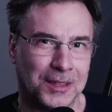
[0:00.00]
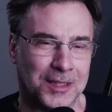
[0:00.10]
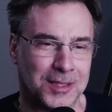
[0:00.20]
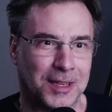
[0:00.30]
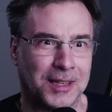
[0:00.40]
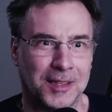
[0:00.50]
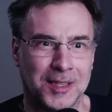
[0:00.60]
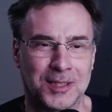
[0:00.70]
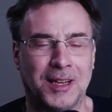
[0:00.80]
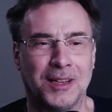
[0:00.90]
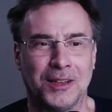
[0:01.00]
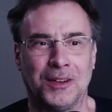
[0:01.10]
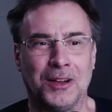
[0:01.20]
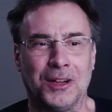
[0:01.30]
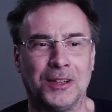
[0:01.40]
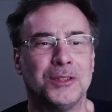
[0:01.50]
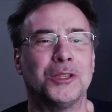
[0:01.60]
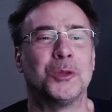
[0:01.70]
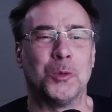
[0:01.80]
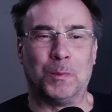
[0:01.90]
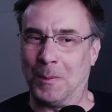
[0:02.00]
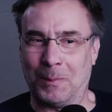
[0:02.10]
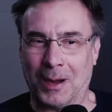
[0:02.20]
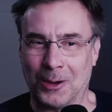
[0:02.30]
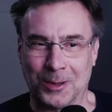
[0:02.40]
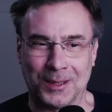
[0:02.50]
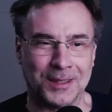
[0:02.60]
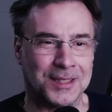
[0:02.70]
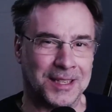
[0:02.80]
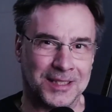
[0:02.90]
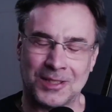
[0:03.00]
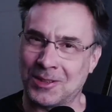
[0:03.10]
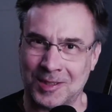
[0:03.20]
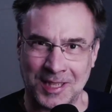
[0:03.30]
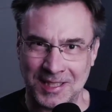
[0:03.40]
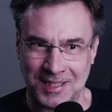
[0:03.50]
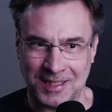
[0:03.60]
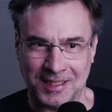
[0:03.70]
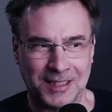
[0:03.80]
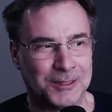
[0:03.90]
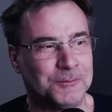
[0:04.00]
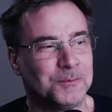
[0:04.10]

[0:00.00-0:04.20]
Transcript: It's like a superpower. It's crazy.